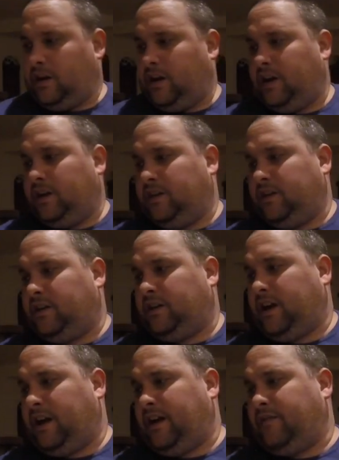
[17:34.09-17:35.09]
And then
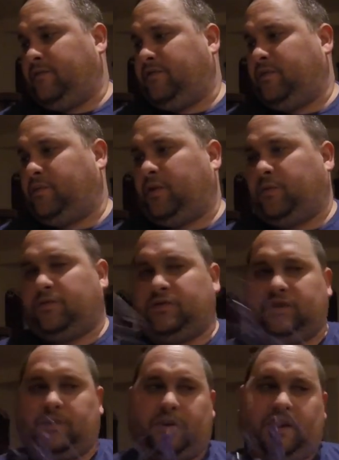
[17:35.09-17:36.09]
I have the
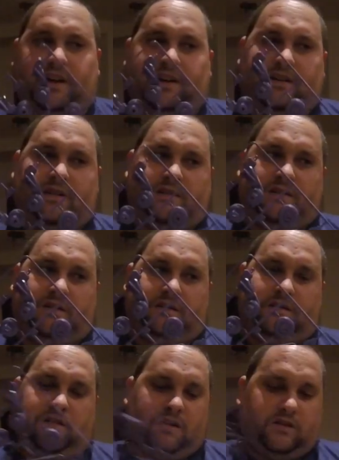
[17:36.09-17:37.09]
purples to paint.
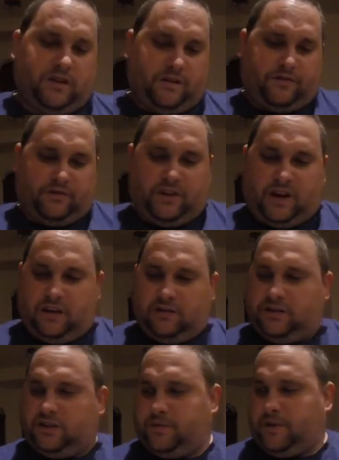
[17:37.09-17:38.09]
So I have 3
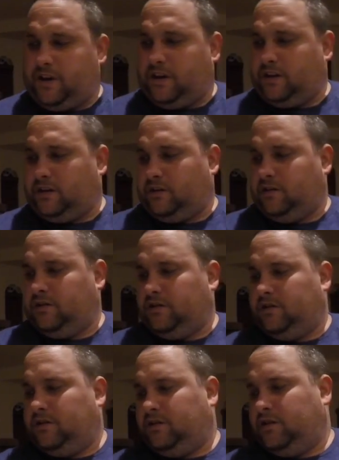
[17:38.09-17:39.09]
colors to paint.
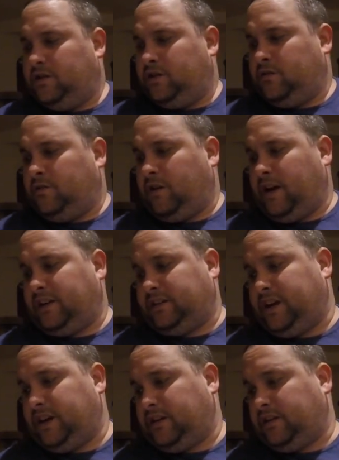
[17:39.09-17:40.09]
Well,
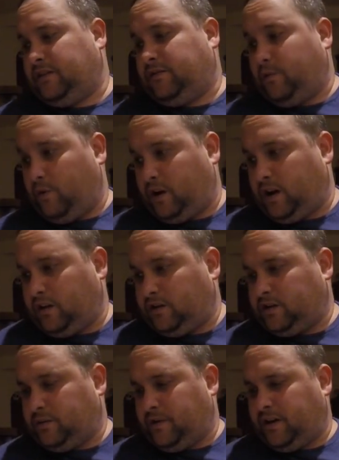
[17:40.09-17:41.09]
technically 4
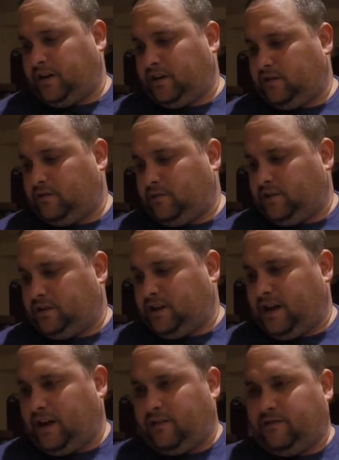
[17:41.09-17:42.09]
colors to paint, because I
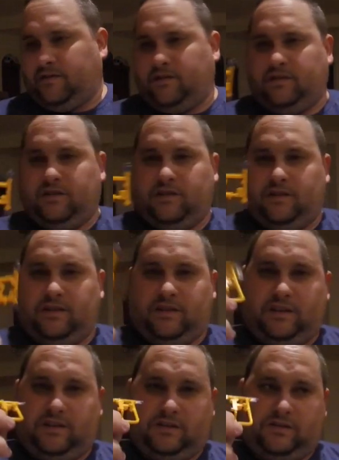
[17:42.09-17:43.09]
have
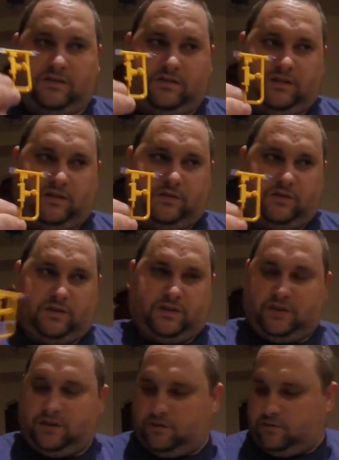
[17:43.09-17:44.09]
this one
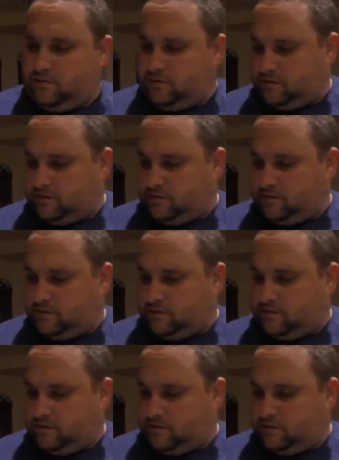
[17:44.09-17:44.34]
too.